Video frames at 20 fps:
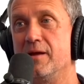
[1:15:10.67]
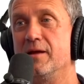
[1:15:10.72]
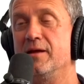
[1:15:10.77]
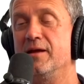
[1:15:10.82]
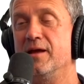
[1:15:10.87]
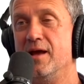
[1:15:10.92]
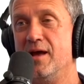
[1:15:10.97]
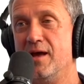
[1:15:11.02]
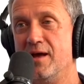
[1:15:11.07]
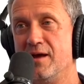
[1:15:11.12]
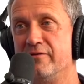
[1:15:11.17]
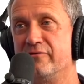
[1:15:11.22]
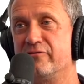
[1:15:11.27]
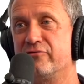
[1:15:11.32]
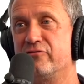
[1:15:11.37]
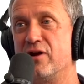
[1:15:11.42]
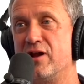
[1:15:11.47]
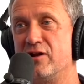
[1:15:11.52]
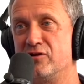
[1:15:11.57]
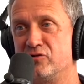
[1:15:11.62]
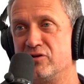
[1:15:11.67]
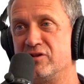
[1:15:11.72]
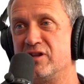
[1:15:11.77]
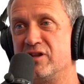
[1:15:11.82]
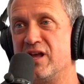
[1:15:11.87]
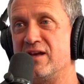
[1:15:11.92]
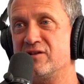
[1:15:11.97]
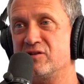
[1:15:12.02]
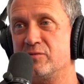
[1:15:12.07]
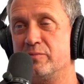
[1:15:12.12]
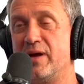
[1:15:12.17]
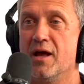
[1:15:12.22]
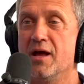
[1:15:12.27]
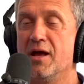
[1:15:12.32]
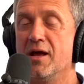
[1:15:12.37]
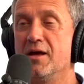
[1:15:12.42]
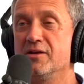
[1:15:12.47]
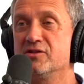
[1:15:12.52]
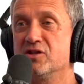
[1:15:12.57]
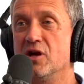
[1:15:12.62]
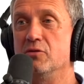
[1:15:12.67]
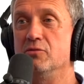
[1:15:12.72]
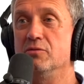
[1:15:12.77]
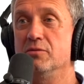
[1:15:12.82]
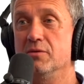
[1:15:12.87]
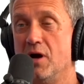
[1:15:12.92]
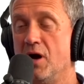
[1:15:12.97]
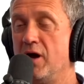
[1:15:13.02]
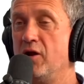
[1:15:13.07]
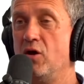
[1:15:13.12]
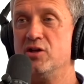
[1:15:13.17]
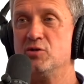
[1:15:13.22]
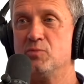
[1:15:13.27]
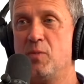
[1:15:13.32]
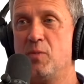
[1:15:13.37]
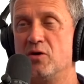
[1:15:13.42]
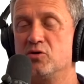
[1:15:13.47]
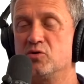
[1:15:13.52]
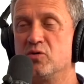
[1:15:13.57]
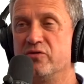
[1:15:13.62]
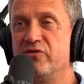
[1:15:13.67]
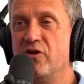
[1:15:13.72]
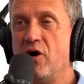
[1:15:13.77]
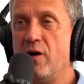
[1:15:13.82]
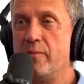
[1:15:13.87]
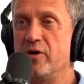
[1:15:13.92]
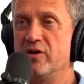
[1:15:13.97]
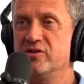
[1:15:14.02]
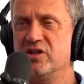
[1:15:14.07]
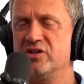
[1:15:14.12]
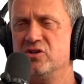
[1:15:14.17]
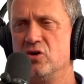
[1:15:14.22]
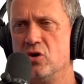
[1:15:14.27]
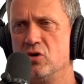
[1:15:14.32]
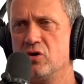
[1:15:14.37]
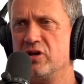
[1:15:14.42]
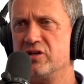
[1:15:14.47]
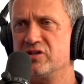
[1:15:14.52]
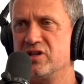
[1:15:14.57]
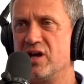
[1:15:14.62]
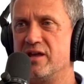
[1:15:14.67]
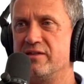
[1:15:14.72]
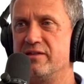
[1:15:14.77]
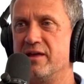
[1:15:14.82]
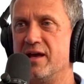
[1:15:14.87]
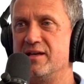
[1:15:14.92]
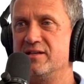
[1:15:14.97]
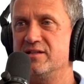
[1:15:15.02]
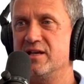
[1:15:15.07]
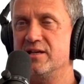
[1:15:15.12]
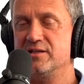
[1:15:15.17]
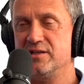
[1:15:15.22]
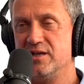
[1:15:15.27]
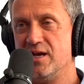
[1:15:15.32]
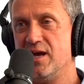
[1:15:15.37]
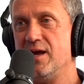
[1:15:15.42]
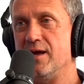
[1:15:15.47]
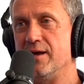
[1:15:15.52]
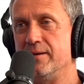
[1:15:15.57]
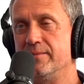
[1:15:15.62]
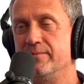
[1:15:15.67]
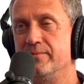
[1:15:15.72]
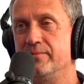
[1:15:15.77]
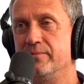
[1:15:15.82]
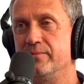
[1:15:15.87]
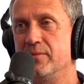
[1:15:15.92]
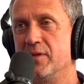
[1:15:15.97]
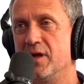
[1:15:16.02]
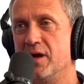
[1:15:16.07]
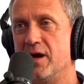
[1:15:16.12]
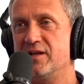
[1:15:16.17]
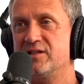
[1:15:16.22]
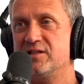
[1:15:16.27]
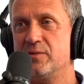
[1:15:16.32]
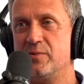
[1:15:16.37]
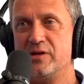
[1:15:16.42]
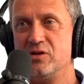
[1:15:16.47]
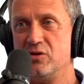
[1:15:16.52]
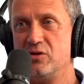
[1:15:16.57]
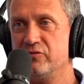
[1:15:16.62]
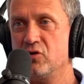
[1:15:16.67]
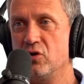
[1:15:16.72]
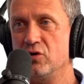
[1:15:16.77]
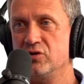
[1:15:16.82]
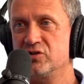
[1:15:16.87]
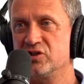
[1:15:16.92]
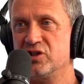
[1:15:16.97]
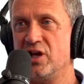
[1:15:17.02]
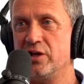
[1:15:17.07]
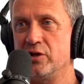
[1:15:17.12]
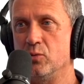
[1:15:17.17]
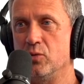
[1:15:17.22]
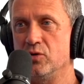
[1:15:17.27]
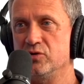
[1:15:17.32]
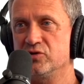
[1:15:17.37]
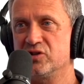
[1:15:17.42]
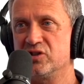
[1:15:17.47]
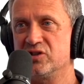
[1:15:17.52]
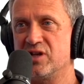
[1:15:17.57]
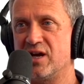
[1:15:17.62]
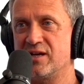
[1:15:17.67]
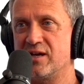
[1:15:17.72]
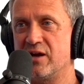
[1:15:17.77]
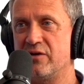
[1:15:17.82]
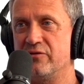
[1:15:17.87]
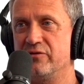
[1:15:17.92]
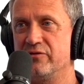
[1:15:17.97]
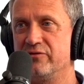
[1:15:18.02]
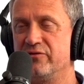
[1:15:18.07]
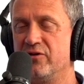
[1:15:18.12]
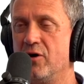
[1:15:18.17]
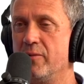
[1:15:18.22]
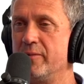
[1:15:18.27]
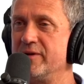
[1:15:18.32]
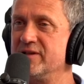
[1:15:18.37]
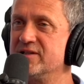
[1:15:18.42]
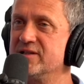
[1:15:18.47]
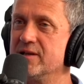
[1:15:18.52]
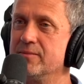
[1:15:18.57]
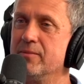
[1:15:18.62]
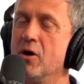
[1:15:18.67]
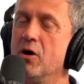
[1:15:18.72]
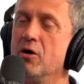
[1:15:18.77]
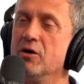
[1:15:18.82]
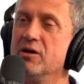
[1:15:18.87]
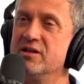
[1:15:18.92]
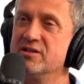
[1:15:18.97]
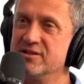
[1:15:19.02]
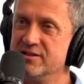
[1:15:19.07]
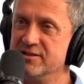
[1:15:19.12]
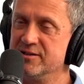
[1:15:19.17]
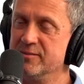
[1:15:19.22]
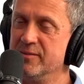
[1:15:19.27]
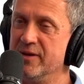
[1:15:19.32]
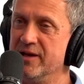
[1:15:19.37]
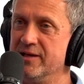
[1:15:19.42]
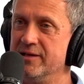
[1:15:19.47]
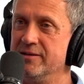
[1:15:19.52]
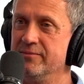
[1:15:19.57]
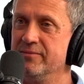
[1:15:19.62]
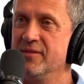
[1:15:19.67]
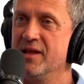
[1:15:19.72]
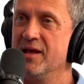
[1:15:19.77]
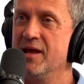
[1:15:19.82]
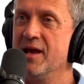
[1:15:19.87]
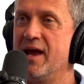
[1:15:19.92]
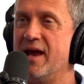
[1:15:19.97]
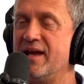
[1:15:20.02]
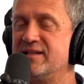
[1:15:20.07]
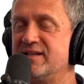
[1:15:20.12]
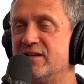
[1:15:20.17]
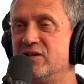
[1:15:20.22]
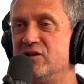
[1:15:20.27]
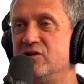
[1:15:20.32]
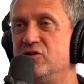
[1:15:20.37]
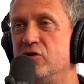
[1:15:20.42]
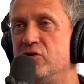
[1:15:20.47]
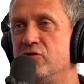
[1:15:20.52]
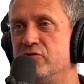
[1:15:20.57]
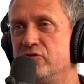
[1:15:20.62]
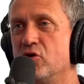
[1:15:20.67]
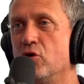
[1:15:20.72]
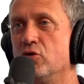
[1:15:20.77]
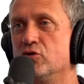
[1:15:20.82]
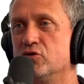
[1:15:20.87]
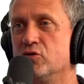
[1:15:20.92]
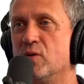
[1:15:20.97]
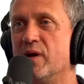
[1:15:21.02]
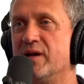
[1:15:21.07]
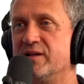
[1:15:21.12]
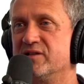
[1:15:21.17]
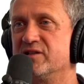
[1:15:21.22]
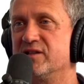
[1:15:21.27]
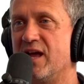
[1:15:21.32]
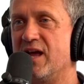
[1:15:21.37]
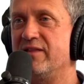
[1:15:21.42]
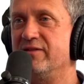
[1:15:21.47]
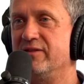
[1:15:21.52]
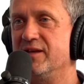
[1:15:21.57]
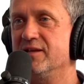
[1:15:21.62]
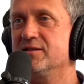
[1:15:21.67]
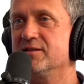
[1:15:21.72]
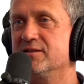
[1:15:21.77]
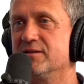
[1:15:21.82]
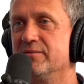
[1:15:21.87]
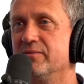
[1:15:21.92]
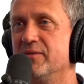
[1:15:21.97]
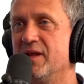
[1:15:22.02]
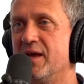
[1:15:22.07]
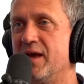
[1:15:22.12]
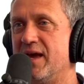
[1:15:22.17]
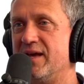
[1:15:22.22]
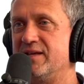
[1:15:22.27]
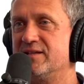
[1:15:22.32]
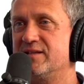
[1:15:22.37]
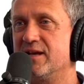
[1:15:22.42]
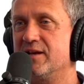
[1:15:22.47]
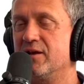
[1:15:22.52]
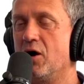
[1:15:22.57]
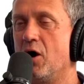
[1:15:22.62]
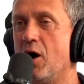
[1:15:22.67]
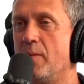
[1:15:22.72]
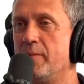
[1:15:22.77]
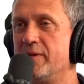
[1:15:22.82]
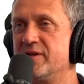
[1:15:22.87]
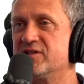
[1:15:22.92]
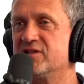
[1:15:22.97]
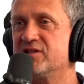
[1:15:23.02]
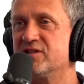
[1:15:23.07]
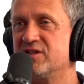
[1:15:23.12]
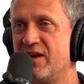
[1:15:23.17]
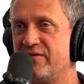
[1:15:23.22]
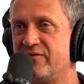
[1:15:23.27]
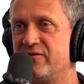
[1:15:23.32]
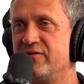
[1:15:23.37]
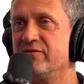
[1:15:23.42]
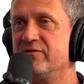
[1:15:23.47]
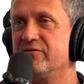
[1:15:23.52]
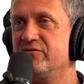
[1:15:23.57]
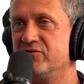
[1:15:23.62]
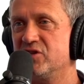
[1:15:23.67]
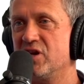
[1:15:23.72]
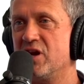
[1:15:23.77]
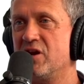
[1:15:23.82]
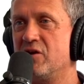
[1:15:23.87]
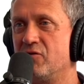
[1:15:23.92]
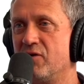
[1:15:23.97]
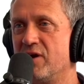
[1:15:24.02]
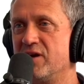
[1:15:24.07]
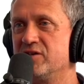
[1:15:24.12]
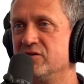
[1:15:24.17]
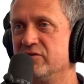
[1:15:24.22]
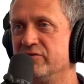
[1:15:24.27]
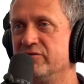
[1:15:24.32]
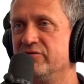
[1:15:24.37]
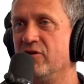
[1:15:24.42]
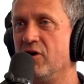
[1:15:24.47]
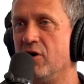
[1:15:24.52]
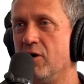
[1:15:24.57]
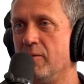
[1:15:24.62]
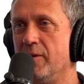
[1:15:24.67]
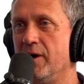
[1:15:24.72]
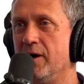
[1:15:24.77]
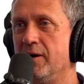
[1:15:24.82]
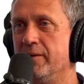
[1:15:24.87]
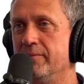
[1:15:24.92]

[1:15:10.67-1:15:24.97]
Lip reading: Yeah, £300,000. So, and I spoke to a farmer and I said, "You're not going to take that?" He said, "Yeah." I said, "But you've got a son who wants to take over the farm." He said, "Mark, listen to me." He said, "You've got to understand this." He said, "I'm a 7th generation farmer."